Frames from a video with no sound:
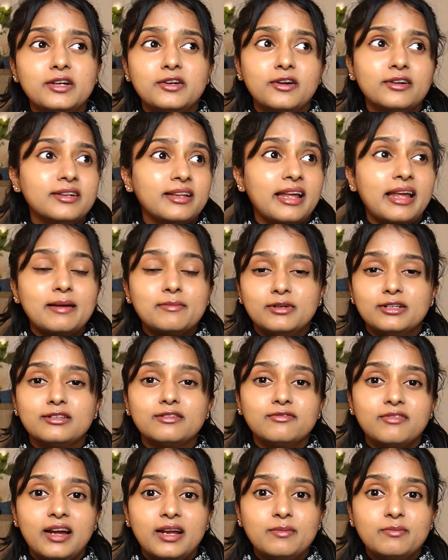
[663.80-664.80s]
not able to
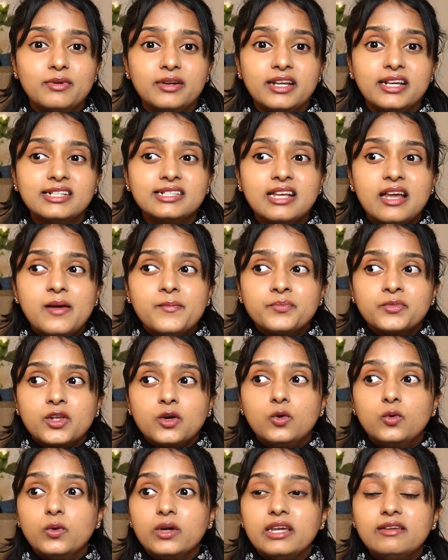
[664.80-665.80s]
find place,
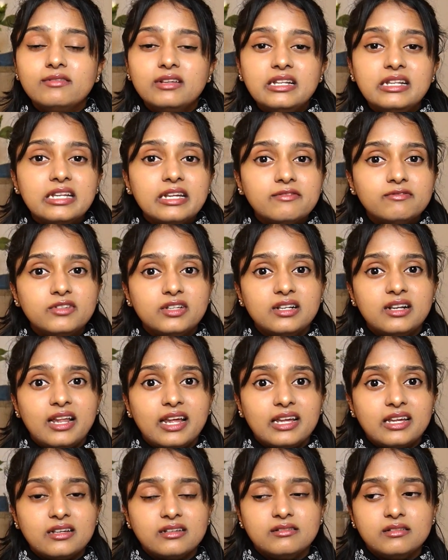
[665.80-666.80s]
who even lived in
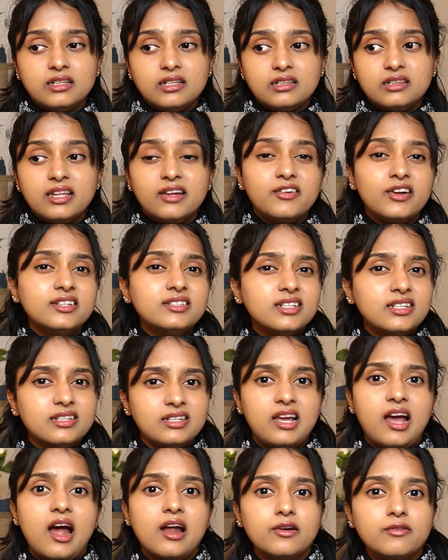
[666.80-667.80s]
like, they rented
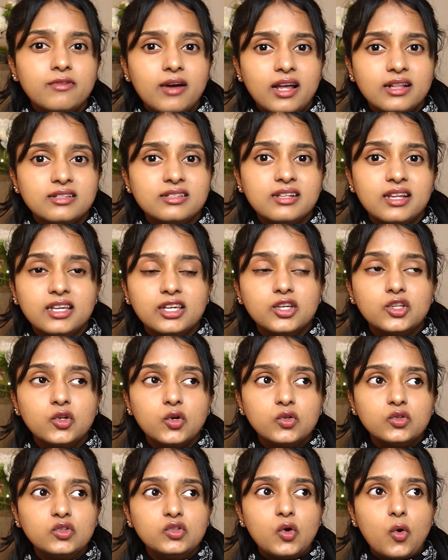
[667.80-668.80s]
caravans, like
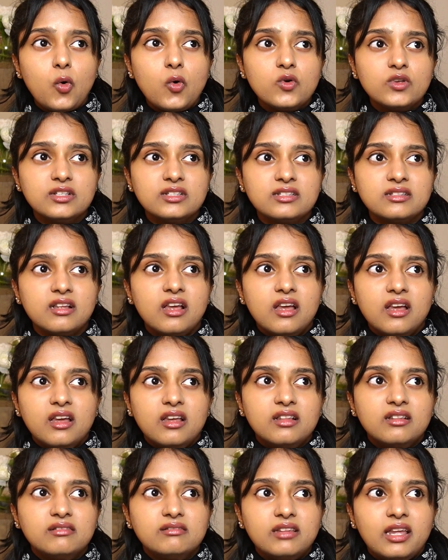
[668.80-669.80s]
those
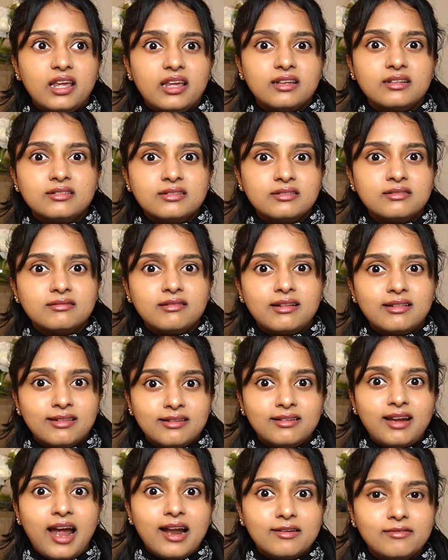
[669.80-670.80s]
things,
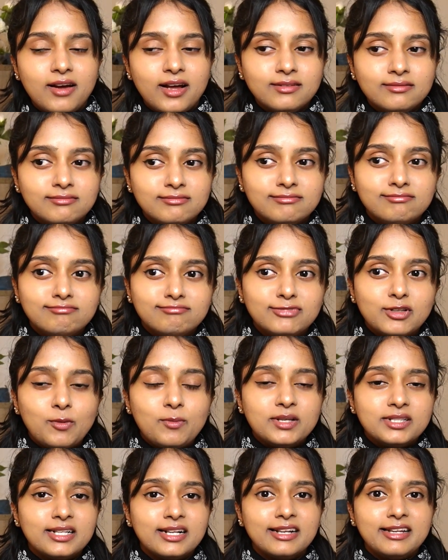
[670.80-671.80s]
the caravan. So
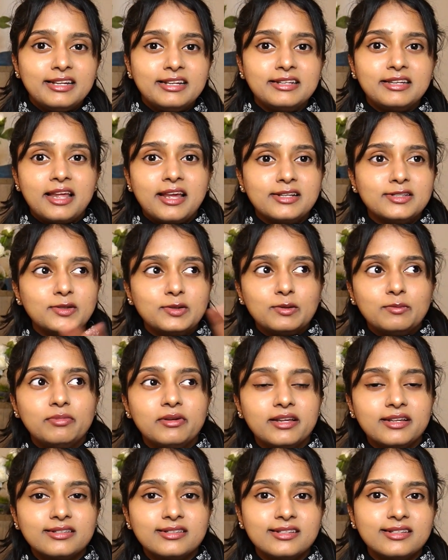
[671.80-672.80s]
basically it takes you to
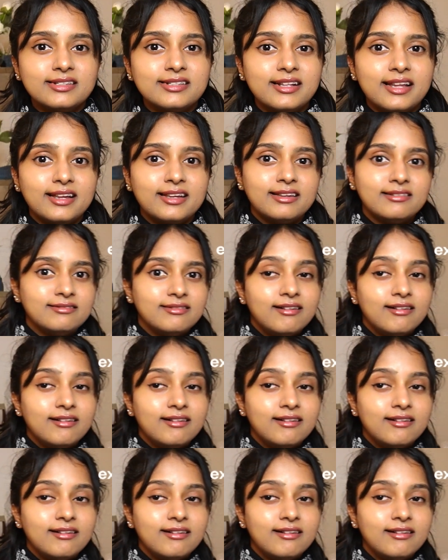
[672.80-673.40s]
places, like